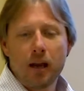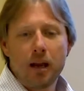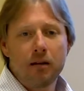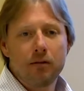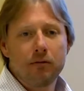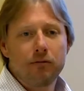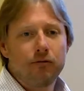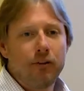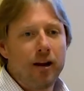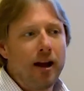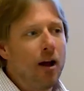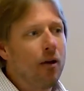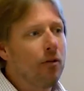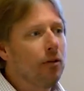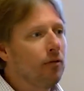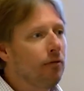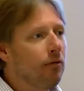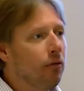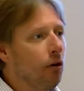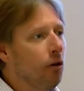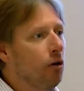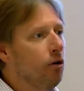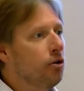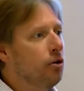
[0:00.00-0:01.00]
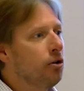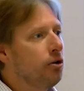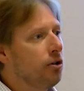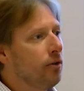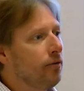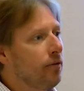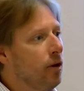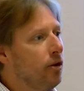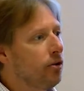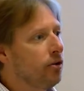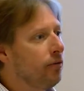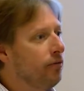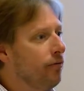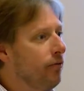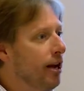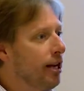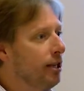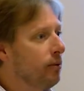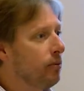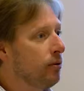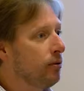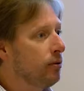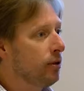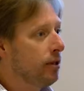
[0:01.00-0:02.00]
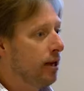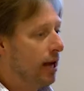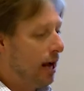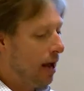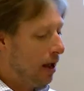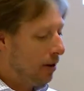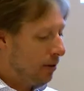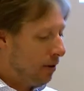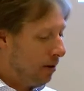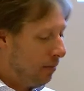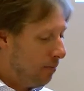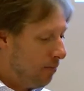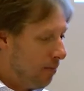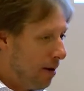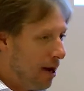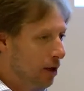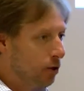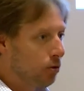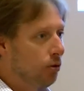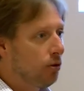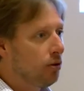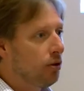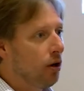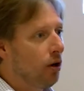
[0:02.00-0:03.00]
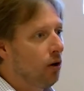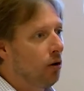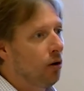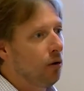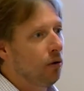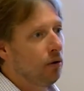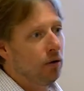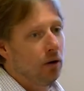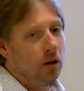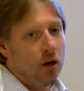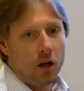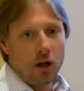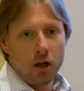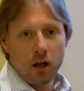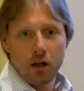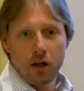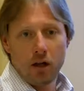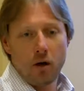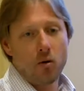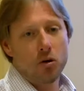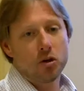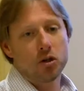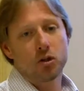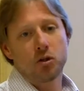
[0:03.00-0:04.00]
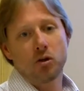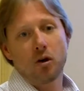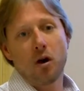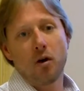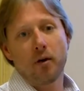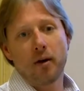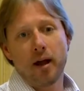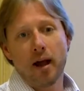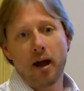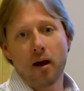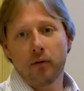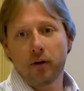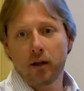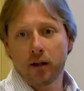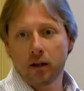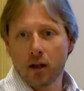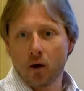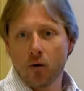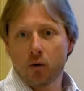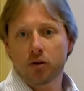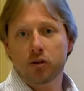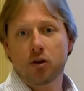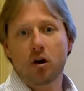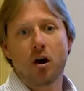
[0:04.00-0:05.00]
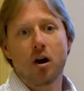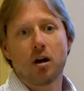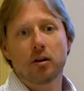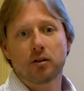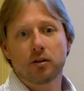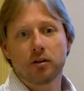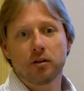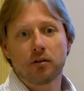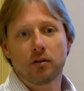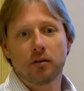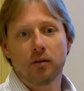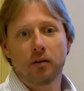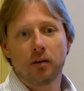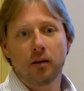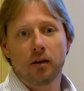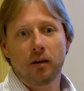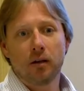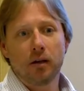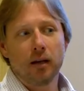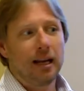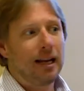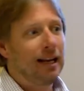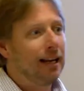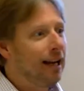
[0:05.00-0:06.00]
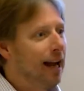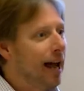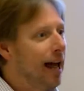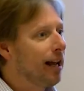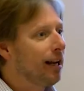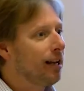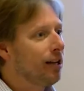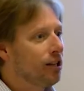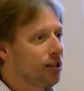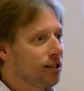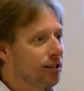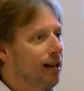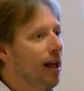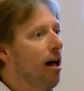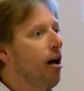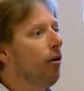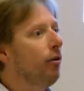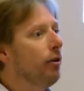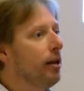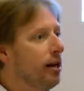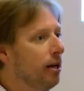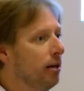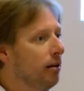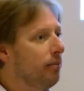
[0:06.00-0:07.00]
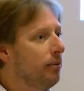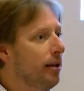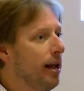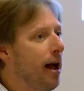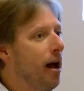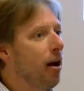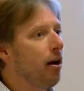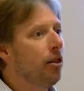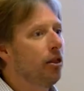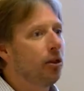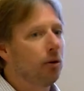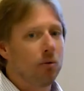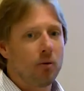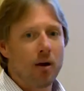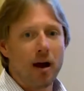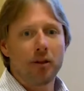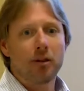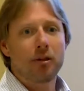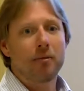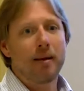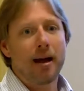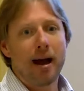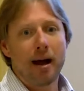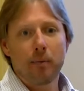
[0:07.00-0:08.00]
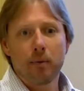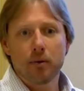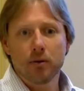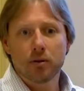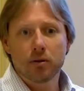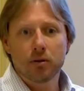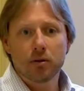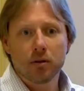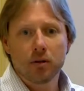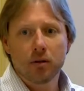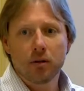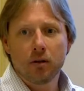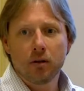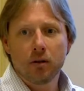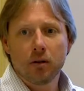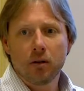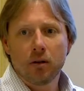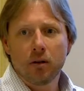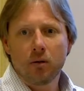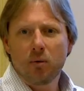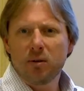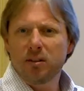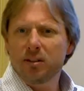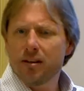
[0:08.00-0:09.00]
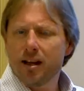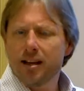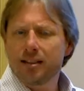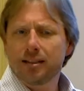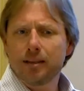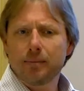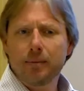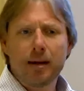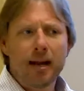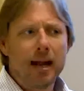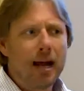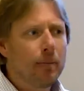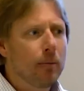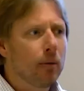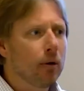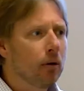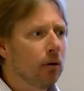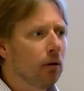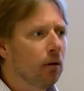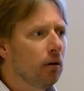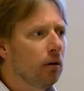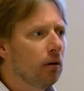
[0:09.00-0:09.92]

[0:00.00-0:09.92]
and found the versions of those investments that had the best return, lowest drawdown, and lowest cost, and kind of consolidated them down and threw out the bad ones. When's the last time that happened?